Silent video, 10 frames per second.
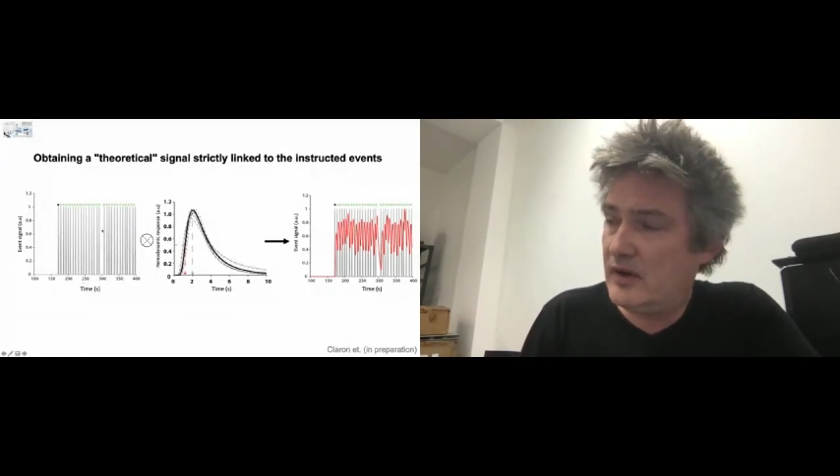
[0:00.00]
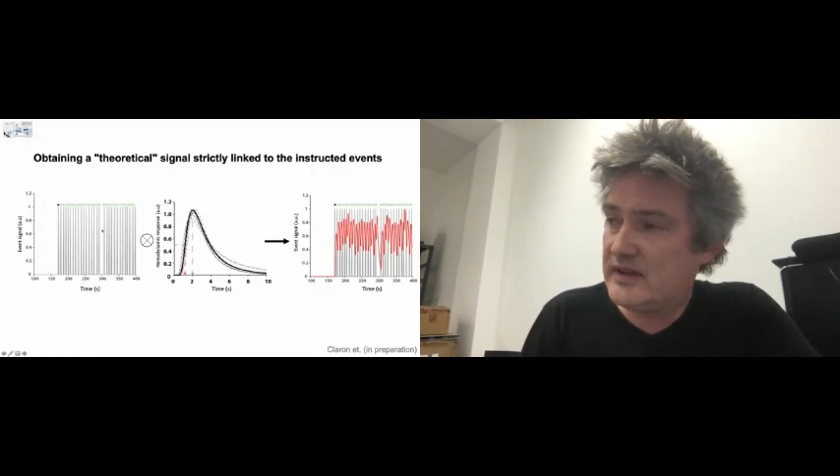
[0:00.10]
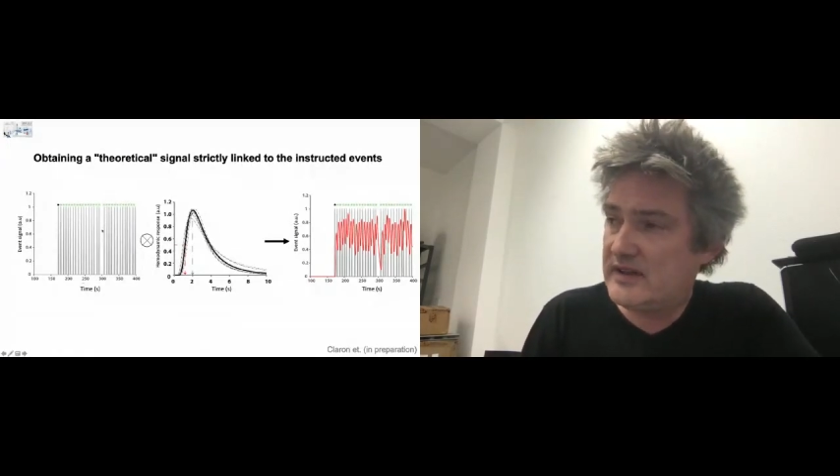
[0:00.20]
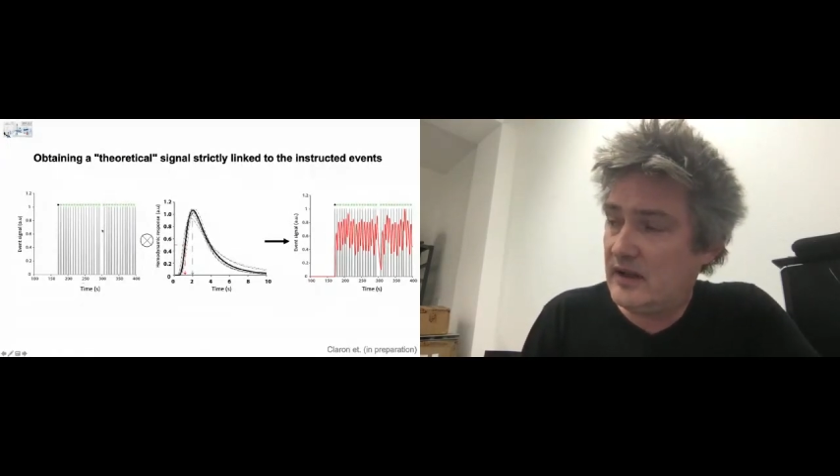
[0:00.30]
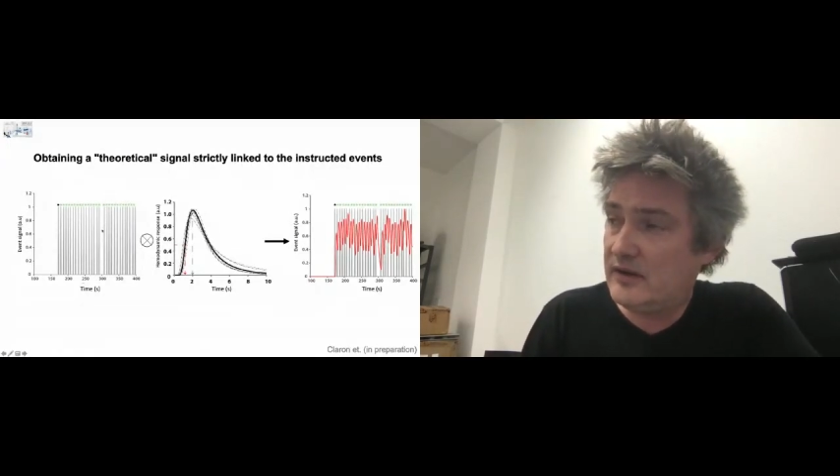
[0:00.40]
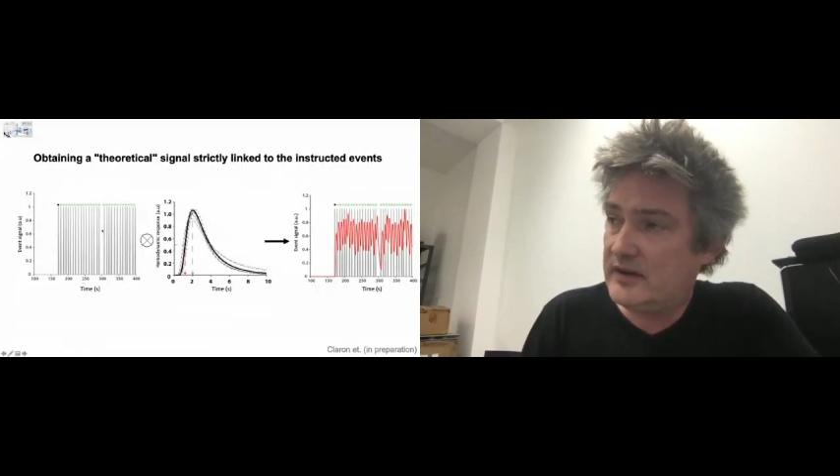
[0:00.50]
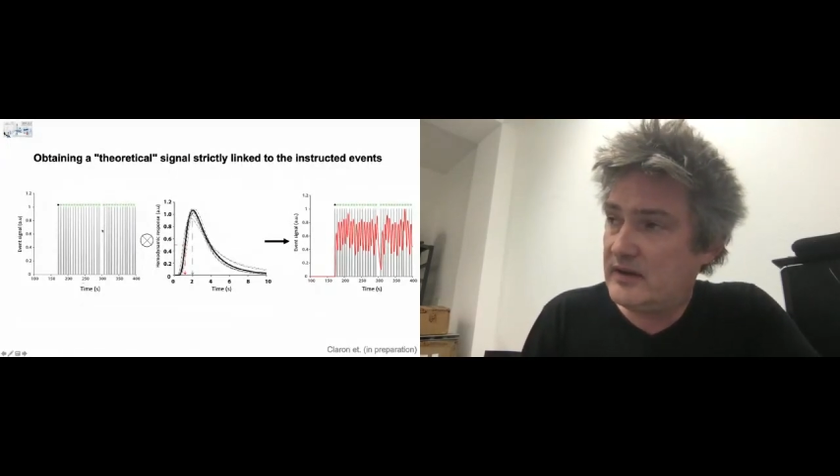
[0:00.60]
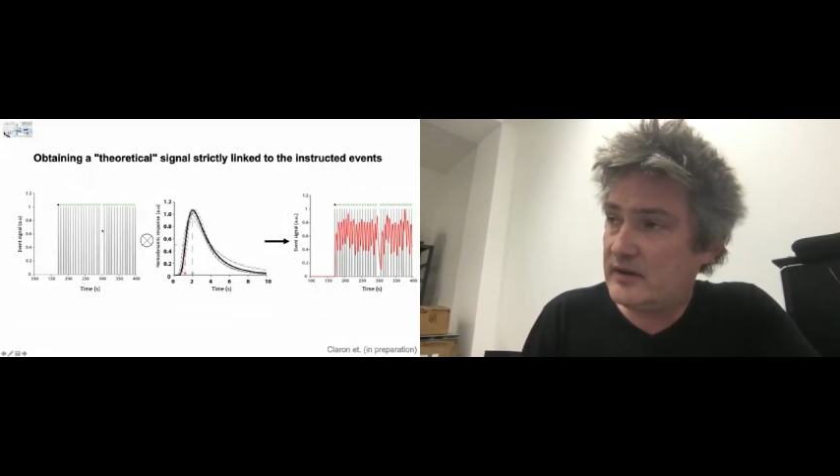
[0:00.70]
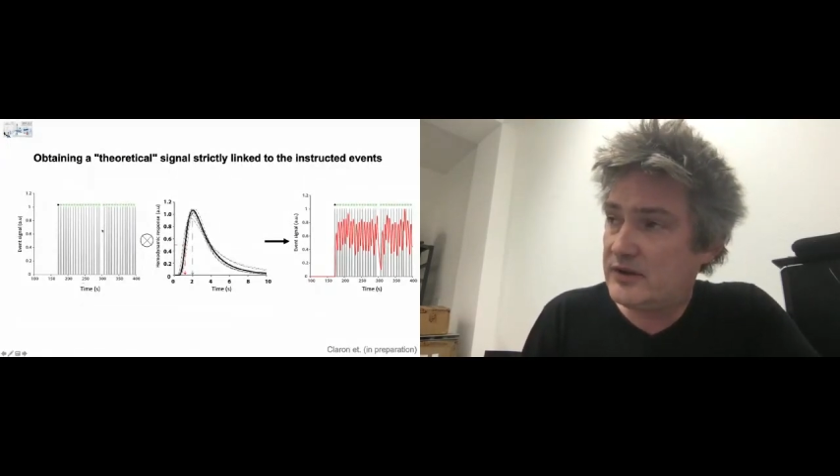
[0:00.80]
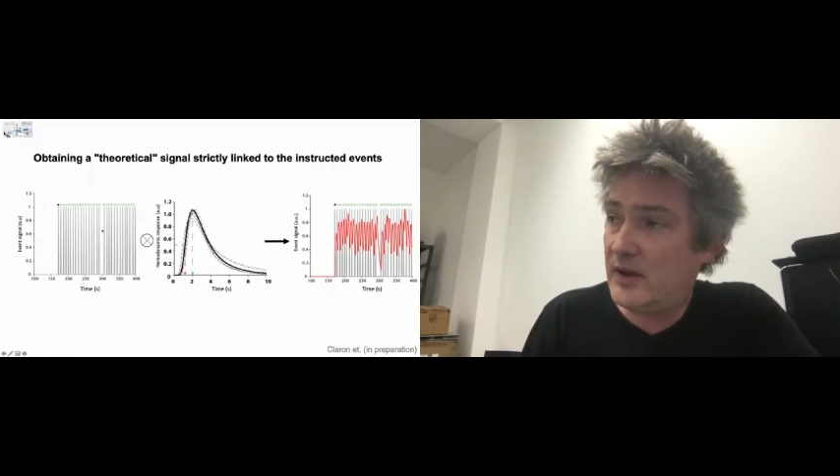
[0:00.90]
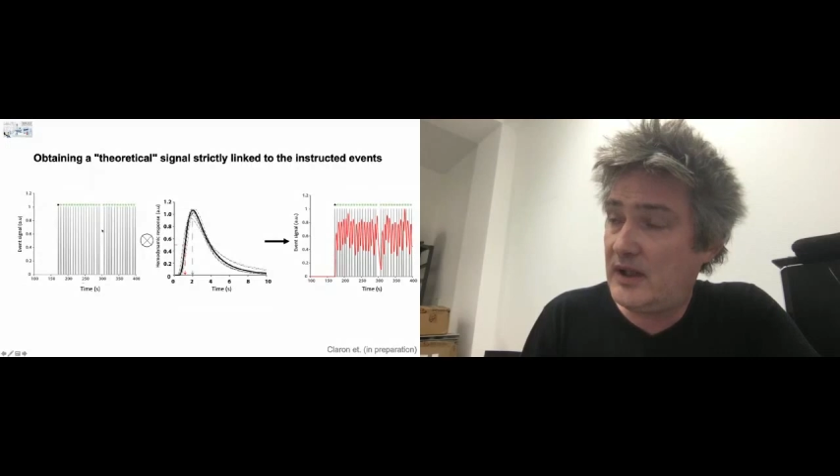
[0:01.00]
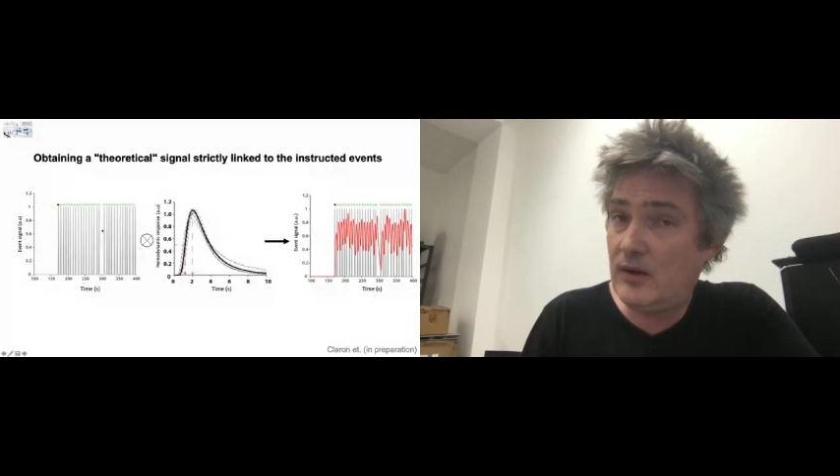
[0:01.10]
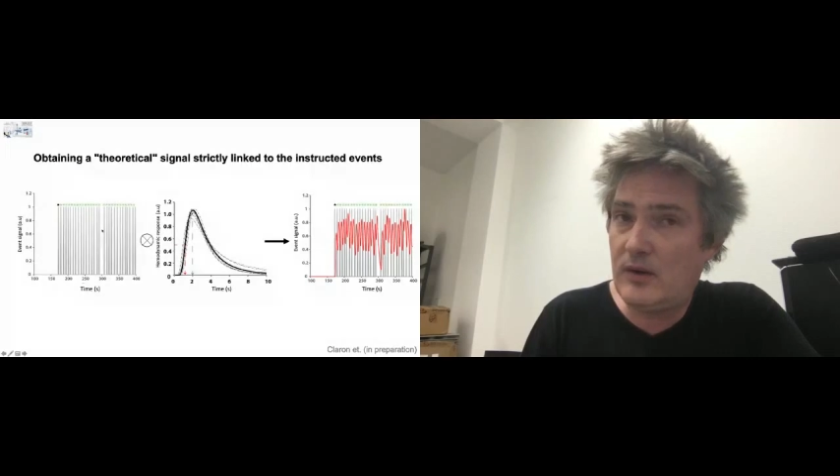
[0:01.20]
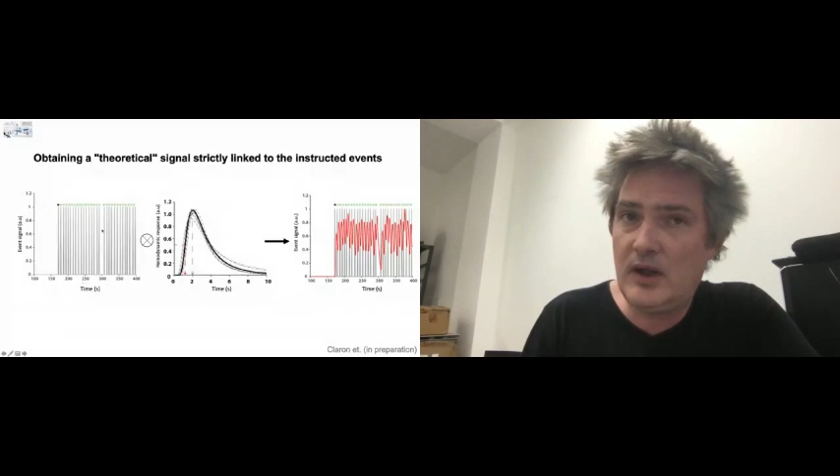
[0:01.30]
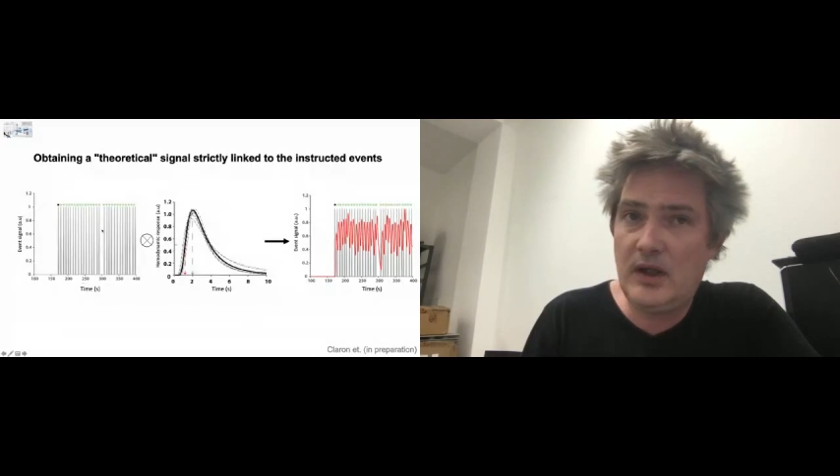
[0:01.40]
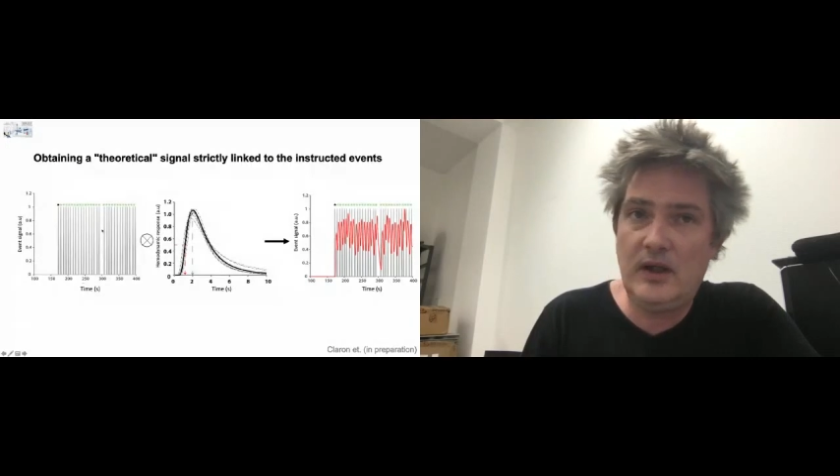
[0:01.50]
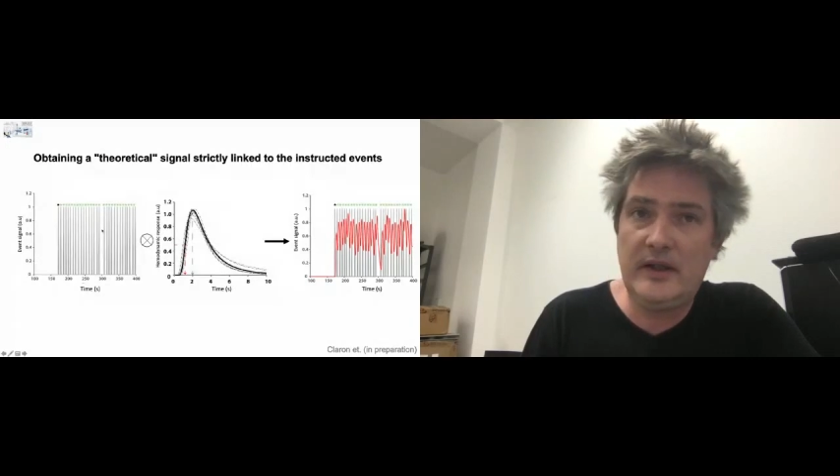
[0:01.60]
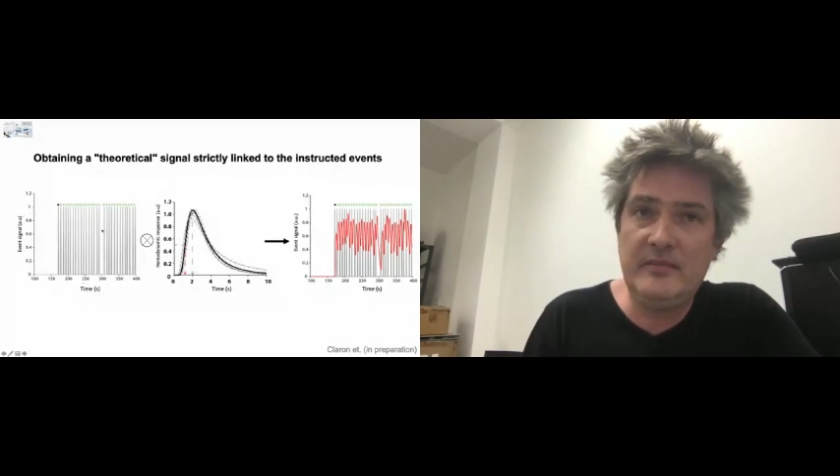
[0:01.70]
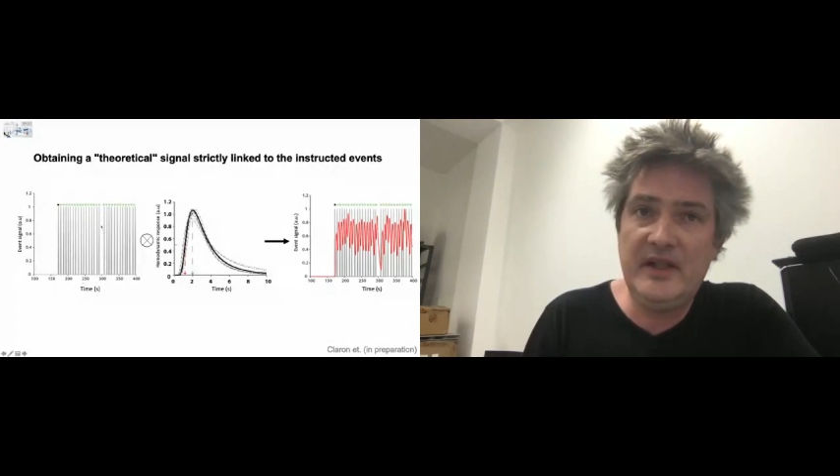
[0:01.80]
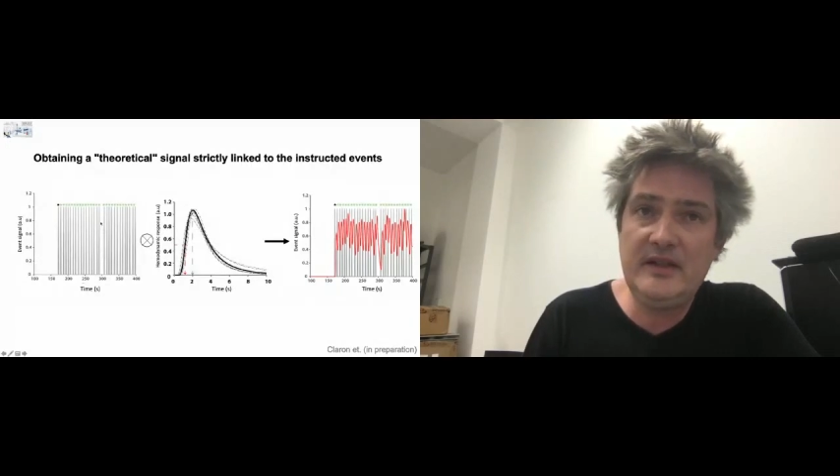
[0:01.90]
start the trial or
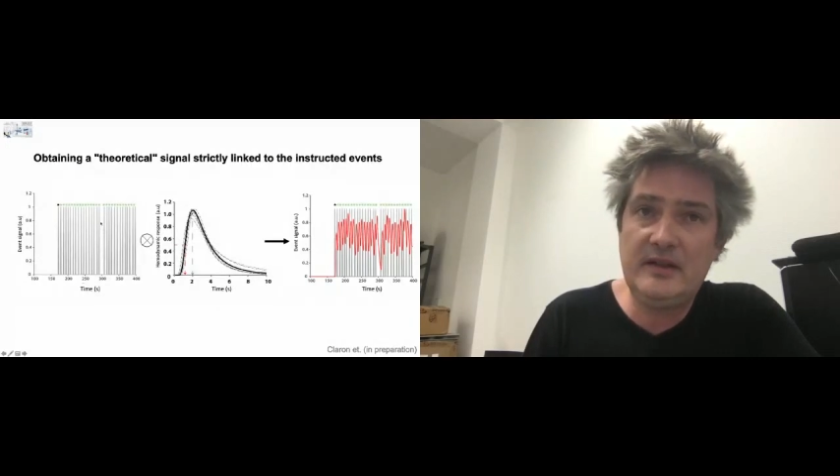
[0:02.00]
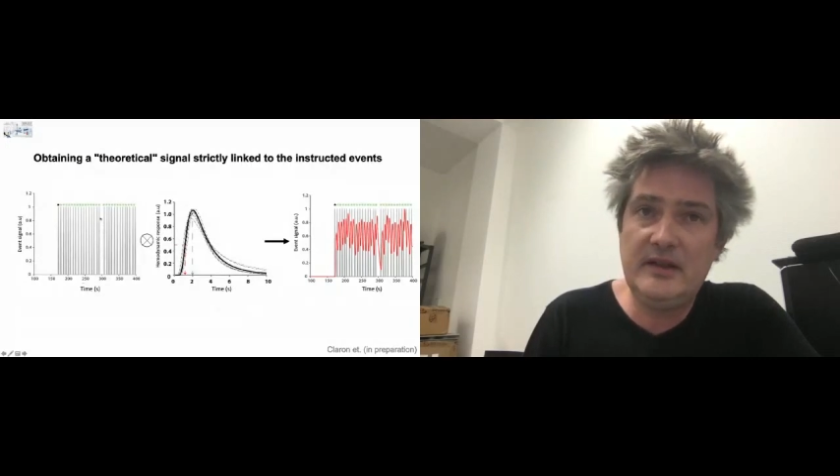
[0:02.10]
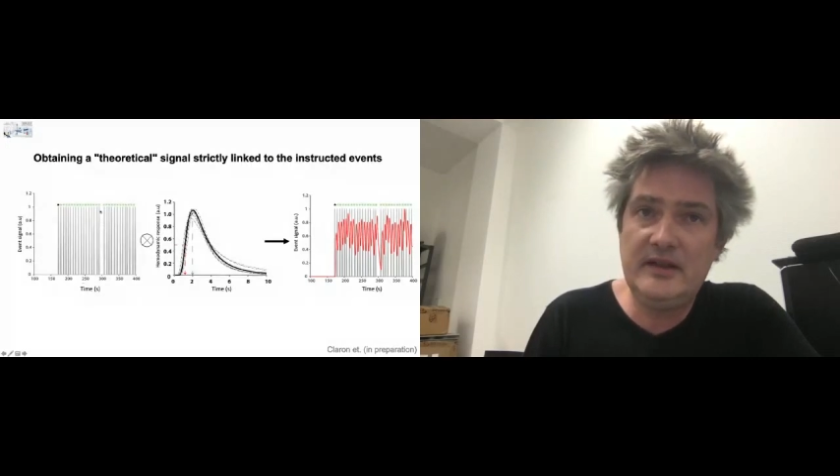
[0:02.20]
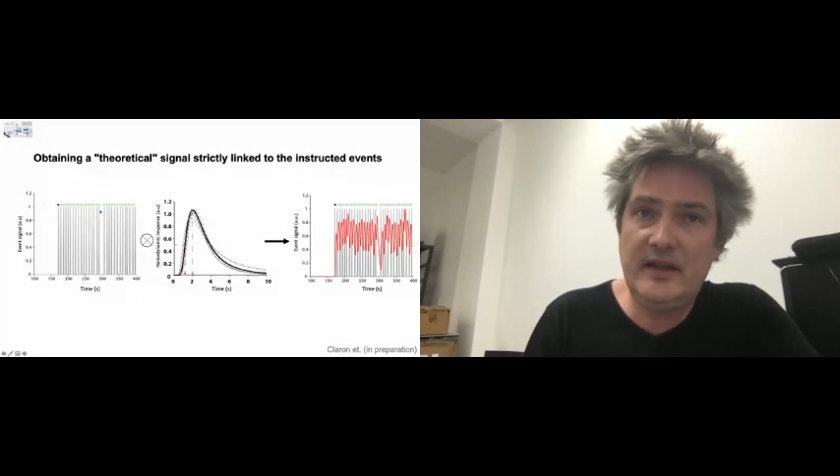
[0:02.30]
immediately,